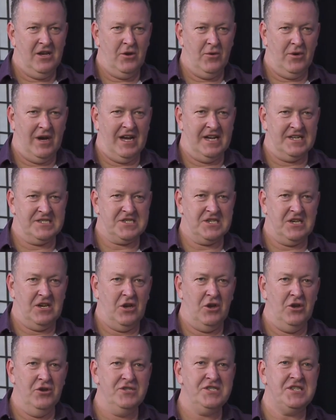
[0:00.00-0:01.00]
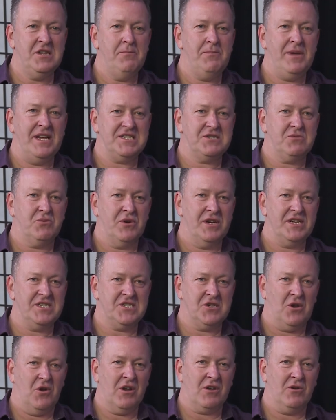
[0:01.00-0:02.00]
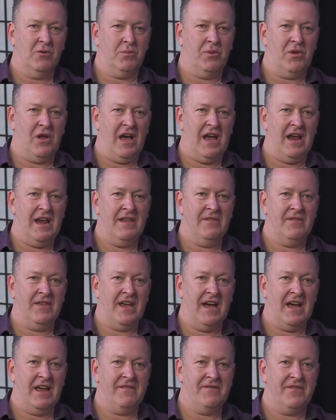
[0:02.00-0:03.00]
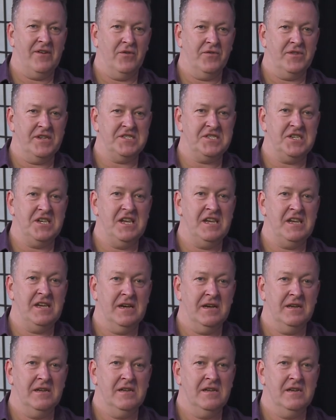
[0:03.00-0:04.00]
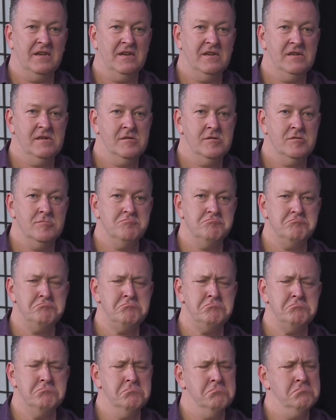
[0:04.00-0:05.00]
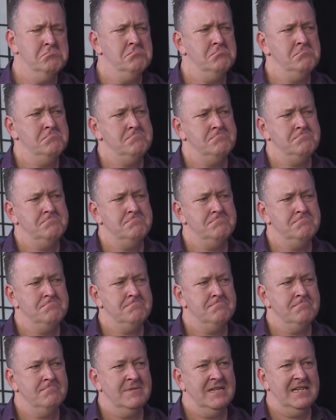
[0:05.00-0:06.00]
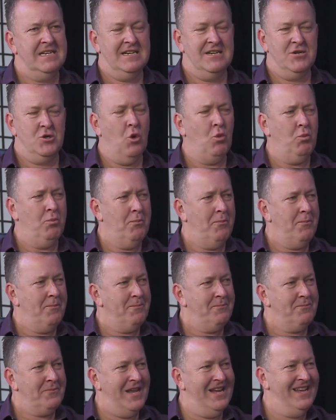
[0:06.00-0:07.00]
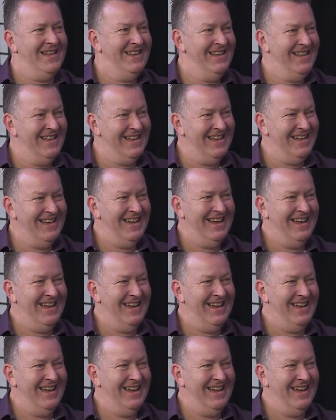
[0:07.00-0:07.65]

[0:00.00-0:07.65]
Who asks, who's the best recycled player in the AFL this year? Mm. You got some? Nope. I, I do.